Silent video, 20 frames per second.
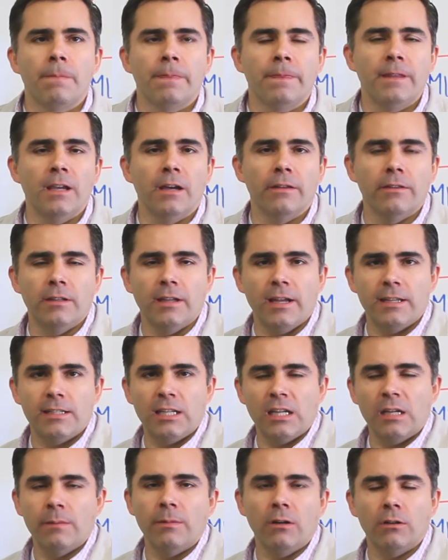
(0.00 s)
Now the nice
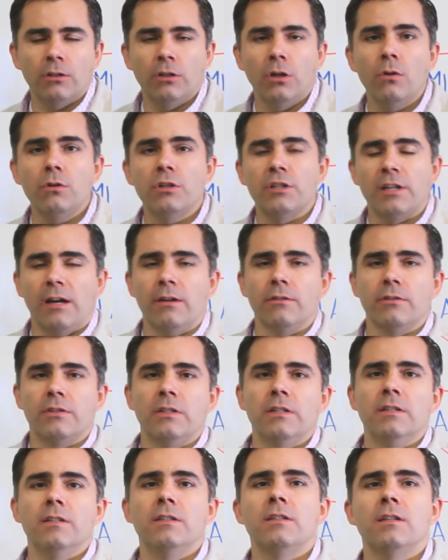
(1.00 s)
thing about coach
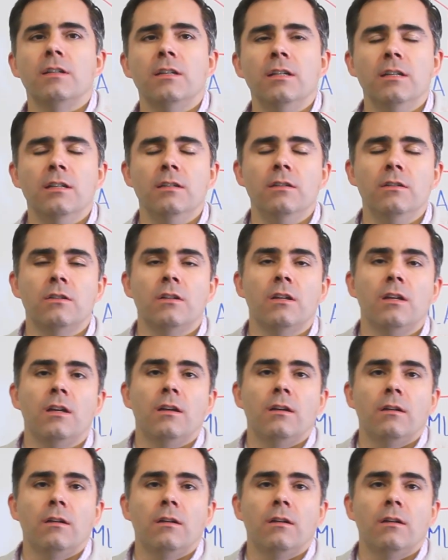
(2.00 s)
houses is